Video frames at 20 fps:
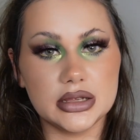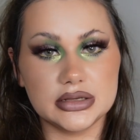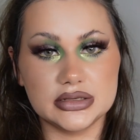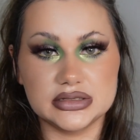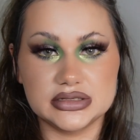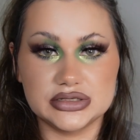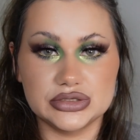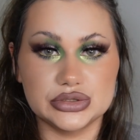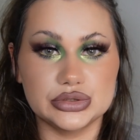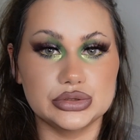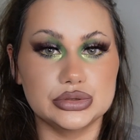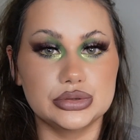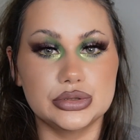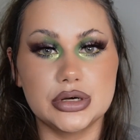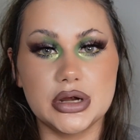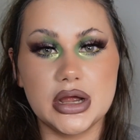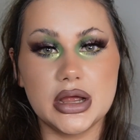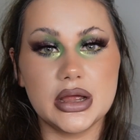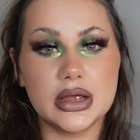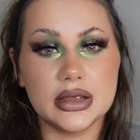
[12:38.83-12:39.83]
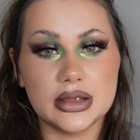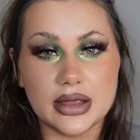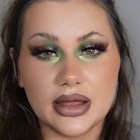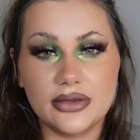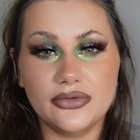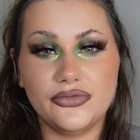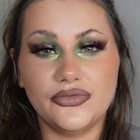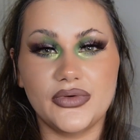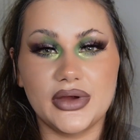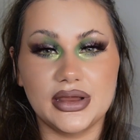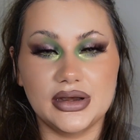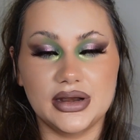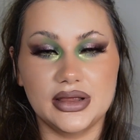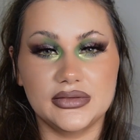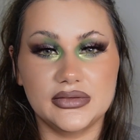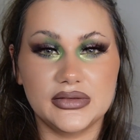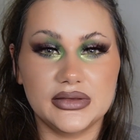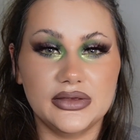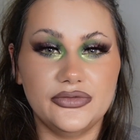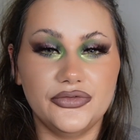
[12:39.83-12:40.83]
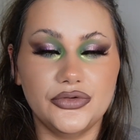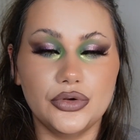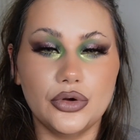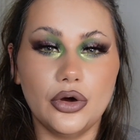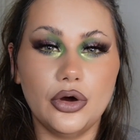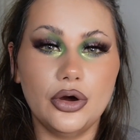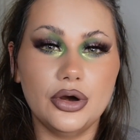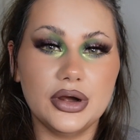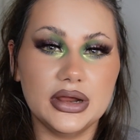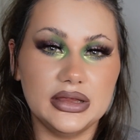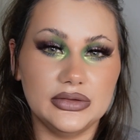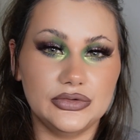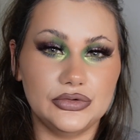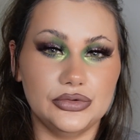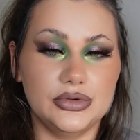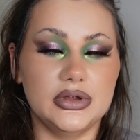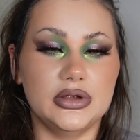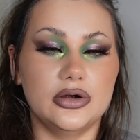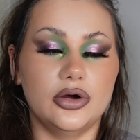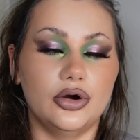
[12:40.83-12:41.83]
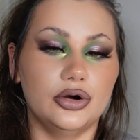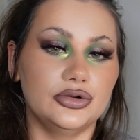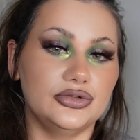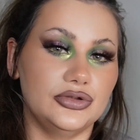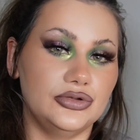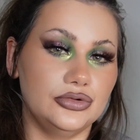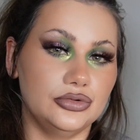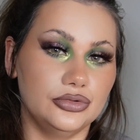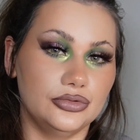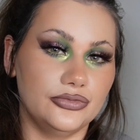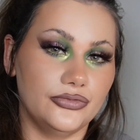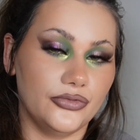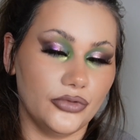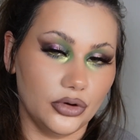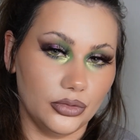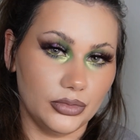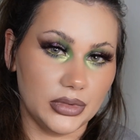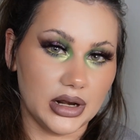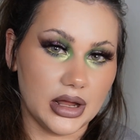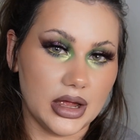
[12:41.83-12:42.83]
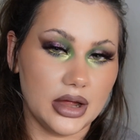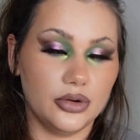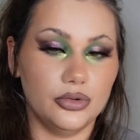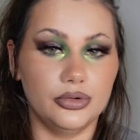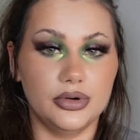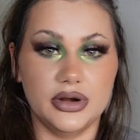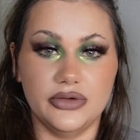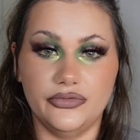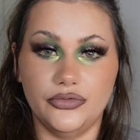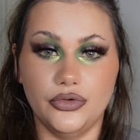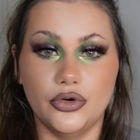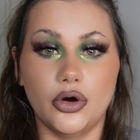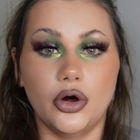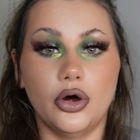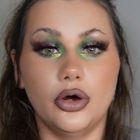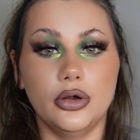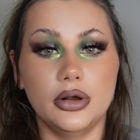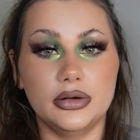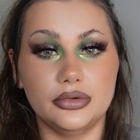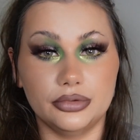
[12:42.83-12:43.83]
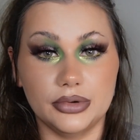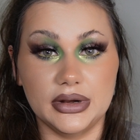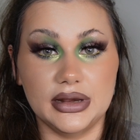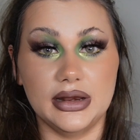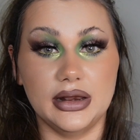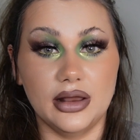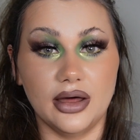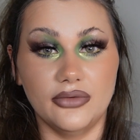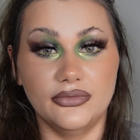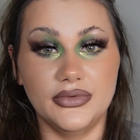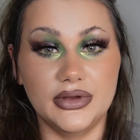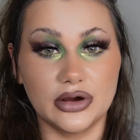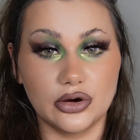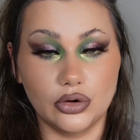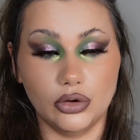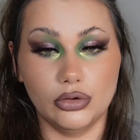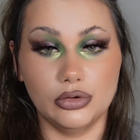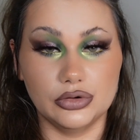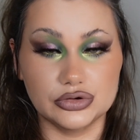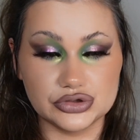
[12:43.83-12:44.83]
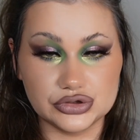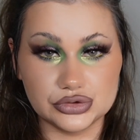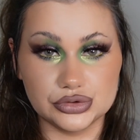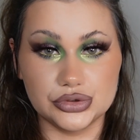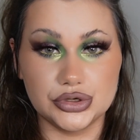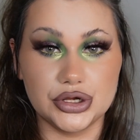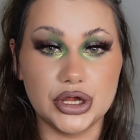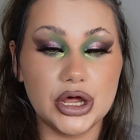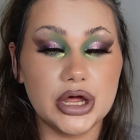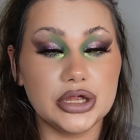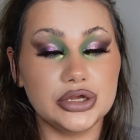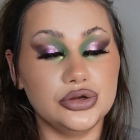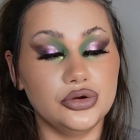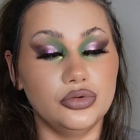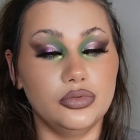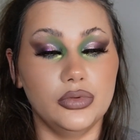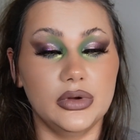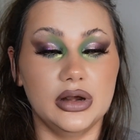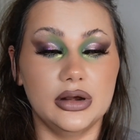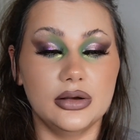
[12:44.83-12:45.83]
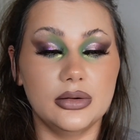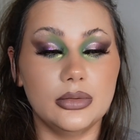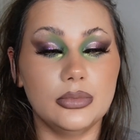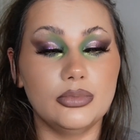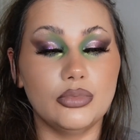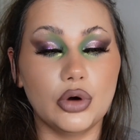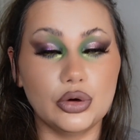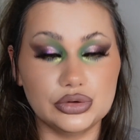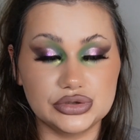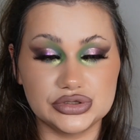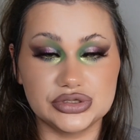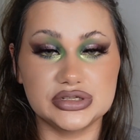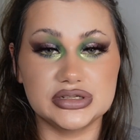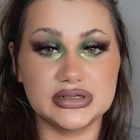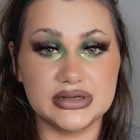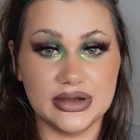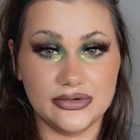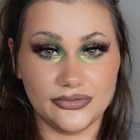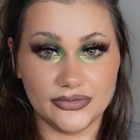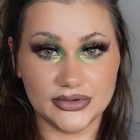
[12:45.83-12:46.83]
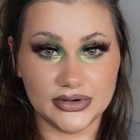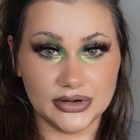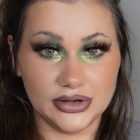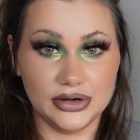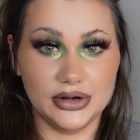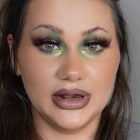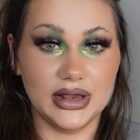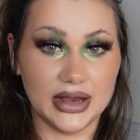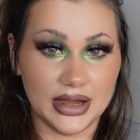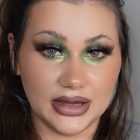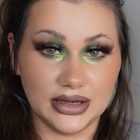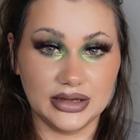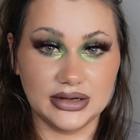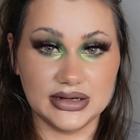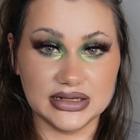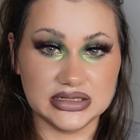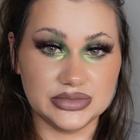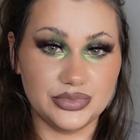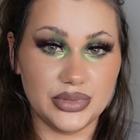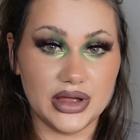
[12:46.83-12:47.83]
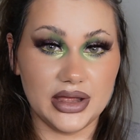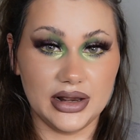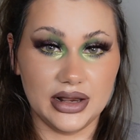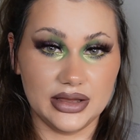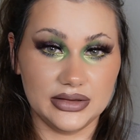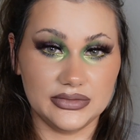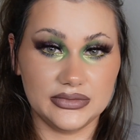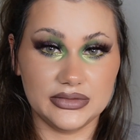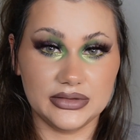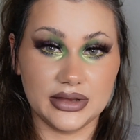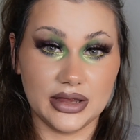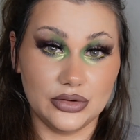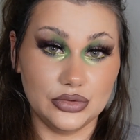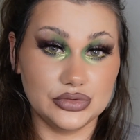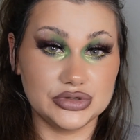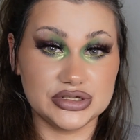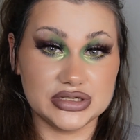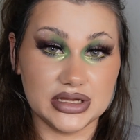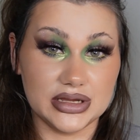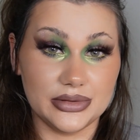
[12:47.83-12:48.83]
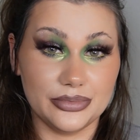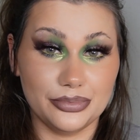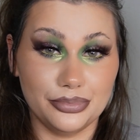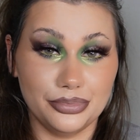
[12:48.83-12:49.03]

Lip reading: So I find that if you are into the Arttitude formula, or if you really love the color story, you will most definitely like this palette, I would say.